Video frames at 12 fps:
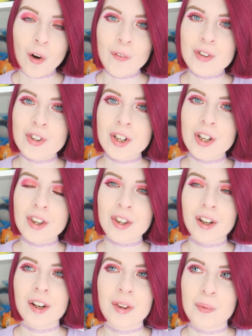Obviously,
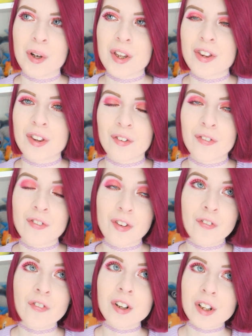the
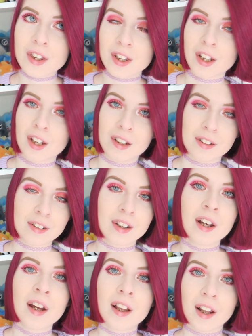funny thing is,
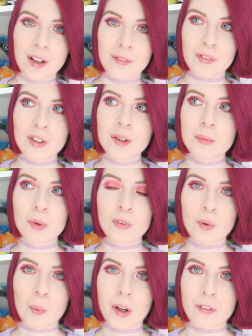they've really
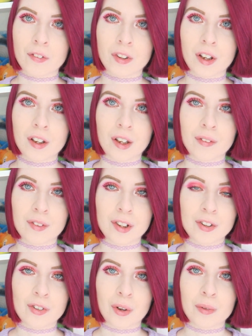moved away from that, and they
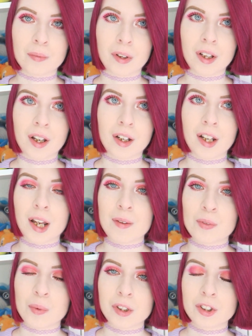really don't make any
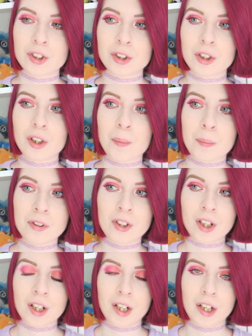games which
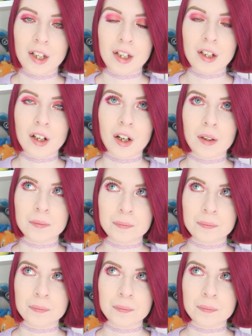particularly